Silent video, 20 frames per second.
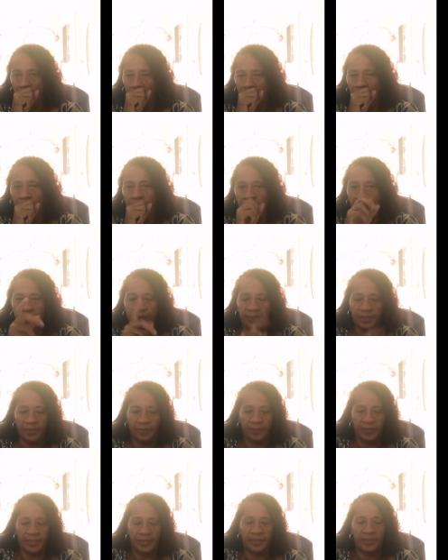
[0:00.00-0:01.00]

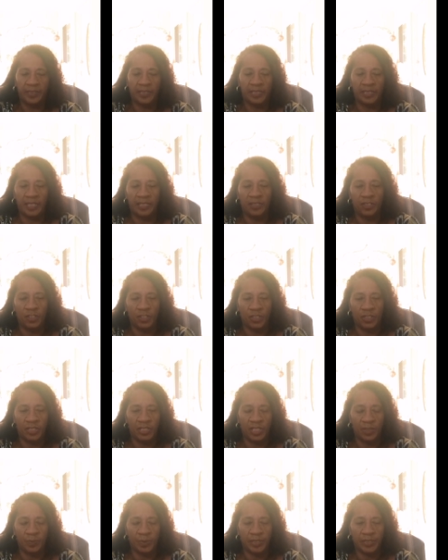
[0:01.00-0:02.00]

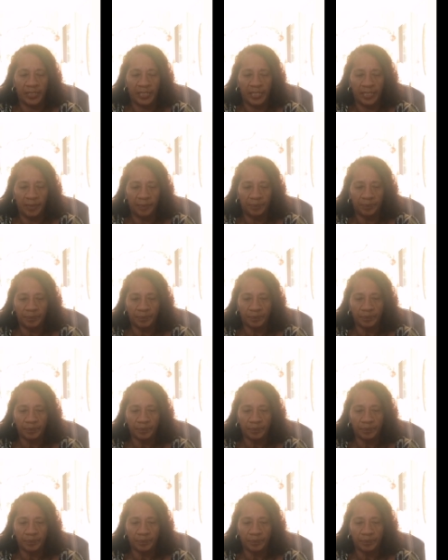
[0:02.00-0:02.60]
detention deposit.